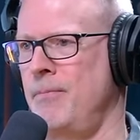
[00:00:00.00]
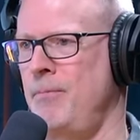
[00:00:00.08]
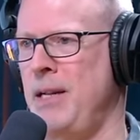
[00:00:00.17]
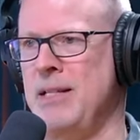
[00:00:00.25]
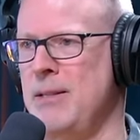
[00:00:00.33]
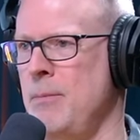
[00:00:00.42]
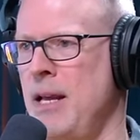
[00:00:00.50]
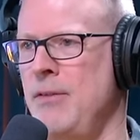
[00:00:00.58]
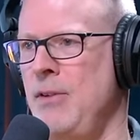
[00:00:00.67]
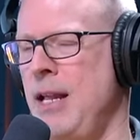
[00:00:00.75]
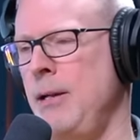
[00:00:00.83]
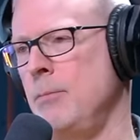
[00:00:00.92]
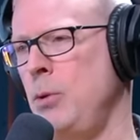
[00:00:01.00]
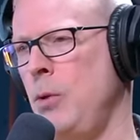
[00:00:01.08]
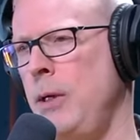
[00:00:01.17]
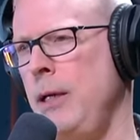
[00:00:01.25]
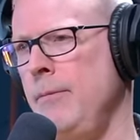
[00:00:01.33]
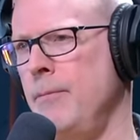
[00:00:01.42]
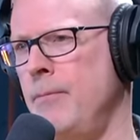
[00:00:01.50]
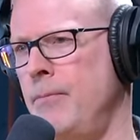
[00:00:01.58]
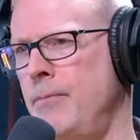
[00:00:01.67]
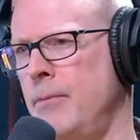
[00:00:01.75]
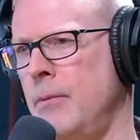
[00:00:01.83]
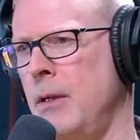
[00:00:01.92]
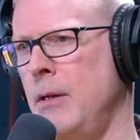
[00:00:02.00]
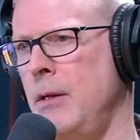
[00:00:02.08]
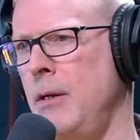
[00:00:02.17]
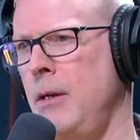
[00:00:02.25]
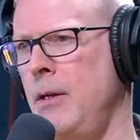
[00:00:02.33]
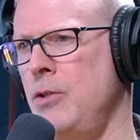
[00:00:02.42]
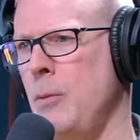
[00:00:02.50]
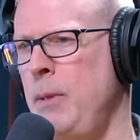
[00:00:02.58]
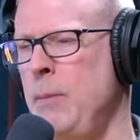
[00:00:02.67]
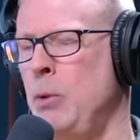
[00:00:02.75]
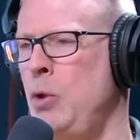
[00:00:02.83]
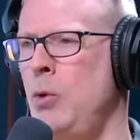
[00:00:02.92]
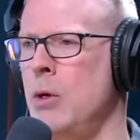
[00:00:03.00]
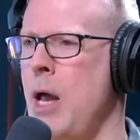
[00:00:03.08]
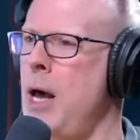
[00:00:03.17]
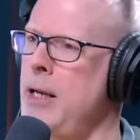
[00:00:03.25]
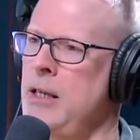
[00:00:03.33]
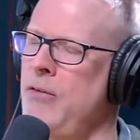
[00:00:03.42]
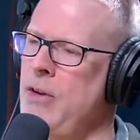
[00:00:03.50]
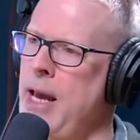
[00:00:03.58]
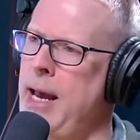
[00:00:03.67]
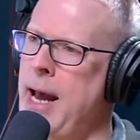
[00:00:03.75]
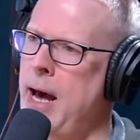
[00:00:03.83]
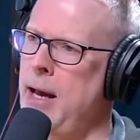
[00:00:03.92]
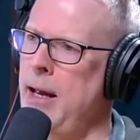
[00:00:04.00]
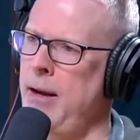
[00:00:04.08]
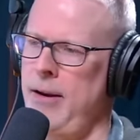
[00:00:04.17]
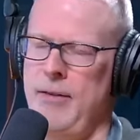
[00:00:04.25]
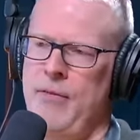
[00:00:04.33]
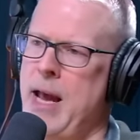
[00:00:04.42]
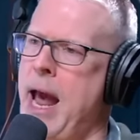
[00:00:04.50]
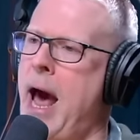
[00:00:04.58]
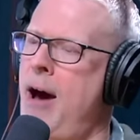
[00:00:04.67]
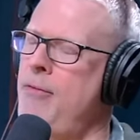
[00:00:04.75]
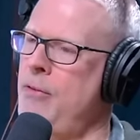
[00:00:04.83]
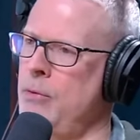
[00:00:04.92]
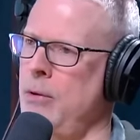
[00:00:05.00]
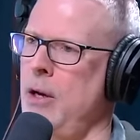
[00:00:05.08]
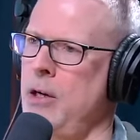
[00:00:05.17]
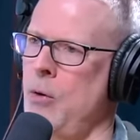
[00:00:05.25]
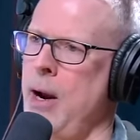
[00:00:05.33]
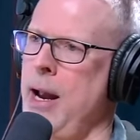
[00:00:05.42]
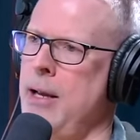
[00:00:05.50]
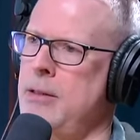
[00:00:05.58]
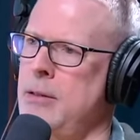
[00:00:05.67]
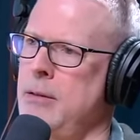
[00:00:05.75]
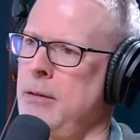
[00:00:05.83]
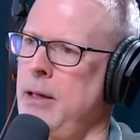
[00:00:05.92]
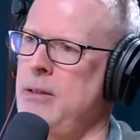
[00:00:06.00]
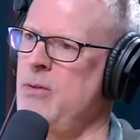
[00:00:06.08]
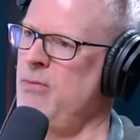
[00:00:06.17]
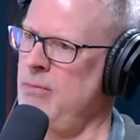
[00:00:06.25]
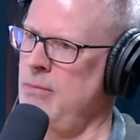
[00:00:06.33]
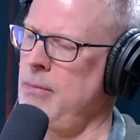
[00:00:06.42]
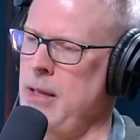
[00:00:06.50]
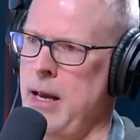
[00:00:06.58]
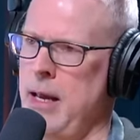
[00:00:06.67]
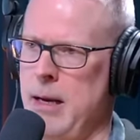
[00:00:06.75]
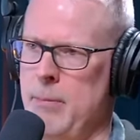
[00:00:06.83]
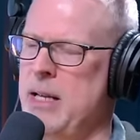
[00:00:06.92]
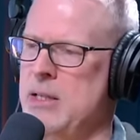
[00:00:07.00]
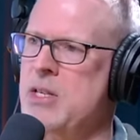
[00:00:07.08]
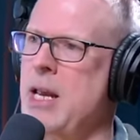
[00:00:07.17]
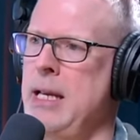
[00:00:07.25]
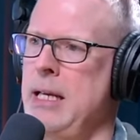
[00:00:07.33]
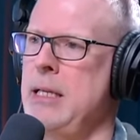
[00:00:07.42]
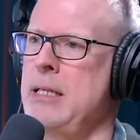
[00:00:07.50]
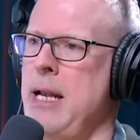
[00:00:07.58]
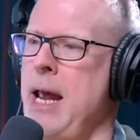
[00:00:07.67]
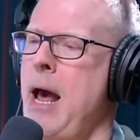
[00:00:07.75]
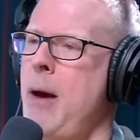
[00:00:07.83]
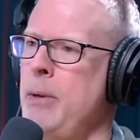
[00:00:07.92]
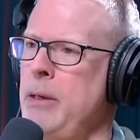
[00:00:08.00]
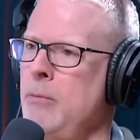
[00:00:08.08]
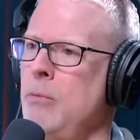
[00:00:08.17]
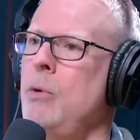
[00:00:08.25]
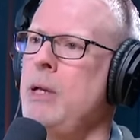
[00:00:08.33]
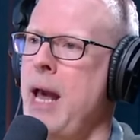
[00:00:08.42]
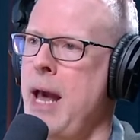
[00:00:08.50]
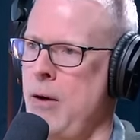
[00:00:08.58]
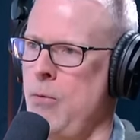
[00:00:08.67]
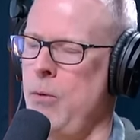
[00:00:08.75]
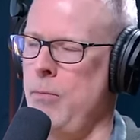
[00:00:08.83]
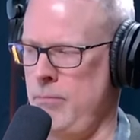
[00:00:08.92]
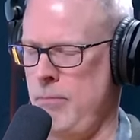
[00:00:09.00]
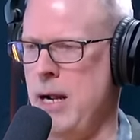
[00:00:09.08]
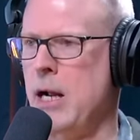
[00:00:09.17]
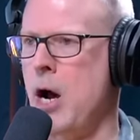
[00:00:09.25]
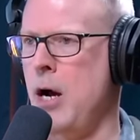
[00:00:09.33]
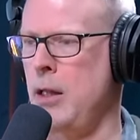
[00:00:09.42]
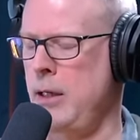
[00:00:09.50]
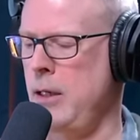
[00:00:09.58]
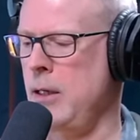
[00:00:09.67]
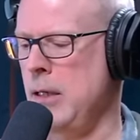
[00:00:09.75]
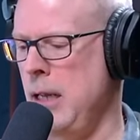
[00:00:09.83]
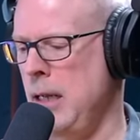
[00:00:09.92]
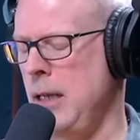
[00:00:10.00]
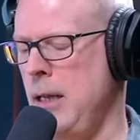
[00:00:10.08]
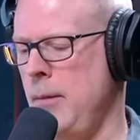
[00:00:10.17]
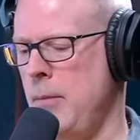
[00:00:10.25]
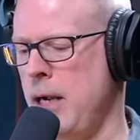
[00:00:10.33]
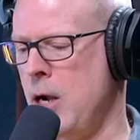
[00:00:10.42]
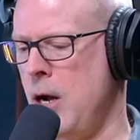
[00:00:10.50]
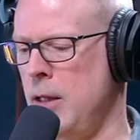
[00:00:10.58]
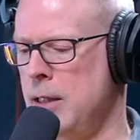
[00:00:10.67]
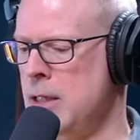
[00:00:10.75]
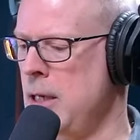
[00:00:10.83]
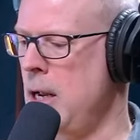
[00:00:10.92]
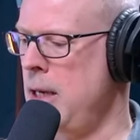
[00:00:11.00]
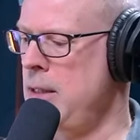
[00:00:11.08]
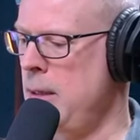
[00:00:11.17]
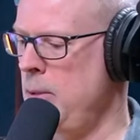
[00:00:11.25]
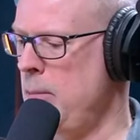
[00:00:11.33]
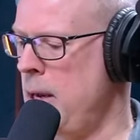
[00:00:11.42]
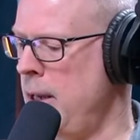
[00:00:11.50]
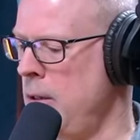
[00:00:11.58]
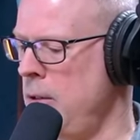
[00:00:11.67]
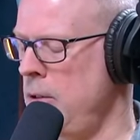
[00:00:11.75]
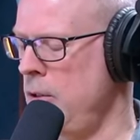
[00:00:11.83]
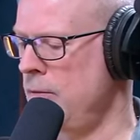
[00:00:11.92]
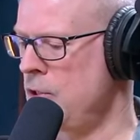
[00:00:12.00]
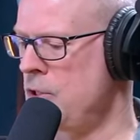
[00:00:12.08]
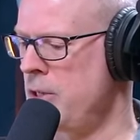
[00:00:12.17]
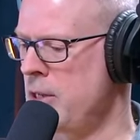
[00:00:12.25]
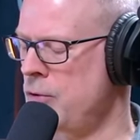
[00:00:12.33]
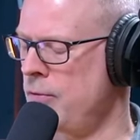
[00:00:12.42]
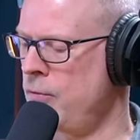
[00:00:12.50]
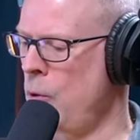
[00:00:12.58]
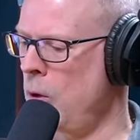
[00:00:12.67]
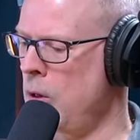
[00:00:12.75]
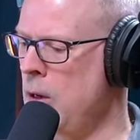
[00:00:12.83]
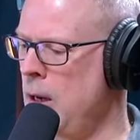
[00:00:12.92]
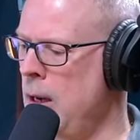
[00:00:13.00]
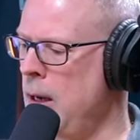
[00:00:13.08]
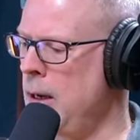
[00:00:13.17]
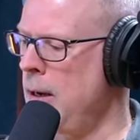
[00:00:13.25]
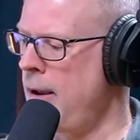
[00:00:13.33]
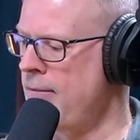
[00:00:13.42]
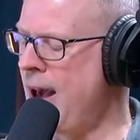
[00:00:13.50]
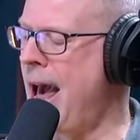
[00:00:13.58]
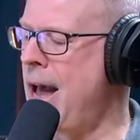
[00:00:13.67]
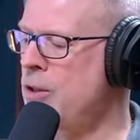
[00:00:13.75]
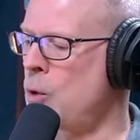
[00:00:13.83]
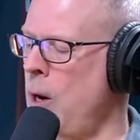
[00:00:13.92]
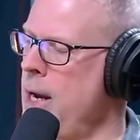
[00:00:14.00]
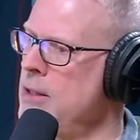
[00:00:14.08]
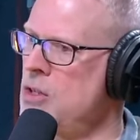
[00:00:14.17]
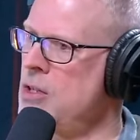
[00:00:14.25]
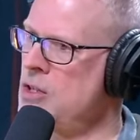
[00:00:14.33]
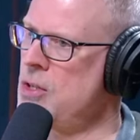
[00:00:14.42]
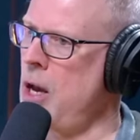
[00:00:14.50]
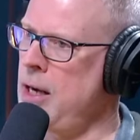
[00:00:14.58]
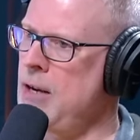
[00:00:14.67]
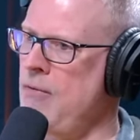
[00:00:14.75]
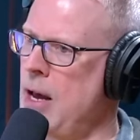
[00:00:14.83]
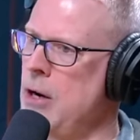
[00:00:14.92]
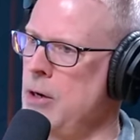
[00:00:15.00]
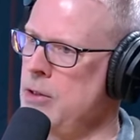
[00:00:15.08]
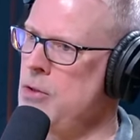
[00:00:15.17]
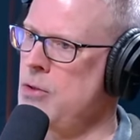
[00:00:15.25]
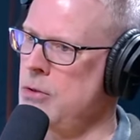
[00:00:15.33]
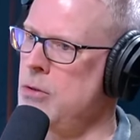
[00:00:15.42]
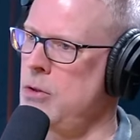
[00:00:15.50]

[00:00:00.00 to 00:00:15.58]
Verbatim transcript: because I'm not a VA employee. So people who are not in the VA, if they have a grant, it's, and I'm not saying it doesn't happen. We have, my colleagues and I, Debbie Beidle at the University of Central Florida, have had grants to study veterans'